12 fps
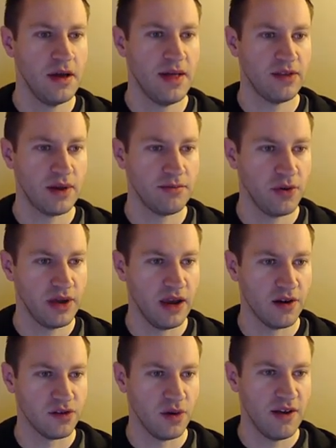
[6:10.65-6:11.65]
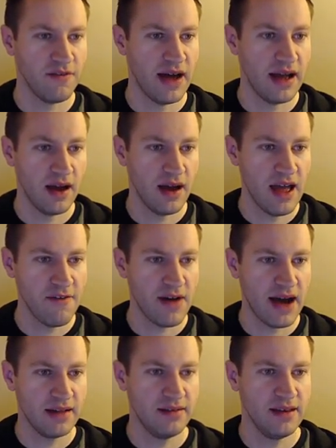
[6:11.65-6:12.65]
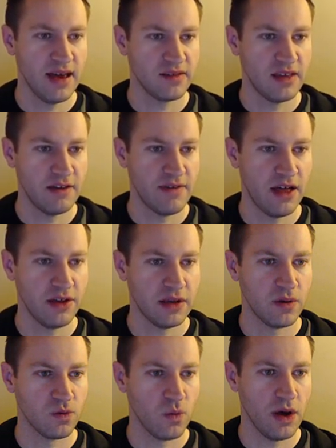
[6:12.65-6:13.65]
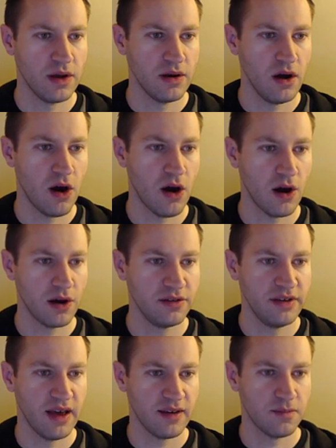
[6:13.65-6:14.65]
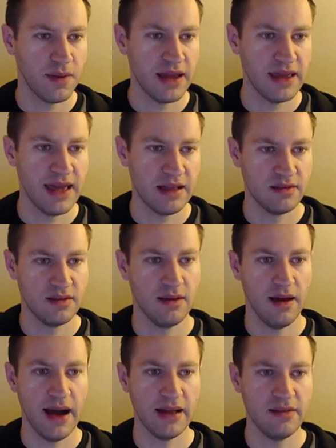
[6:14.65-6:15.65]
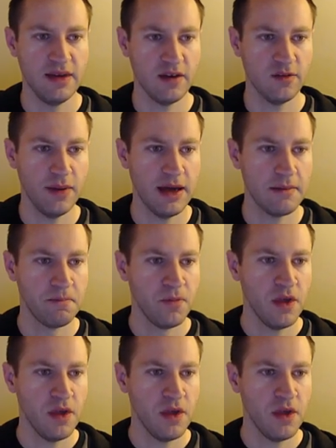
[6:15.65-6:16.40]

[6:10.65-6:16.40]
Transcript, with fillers: That's what I'm doing here. So if I if itx data valid equals one, rtx byte gets itx byte,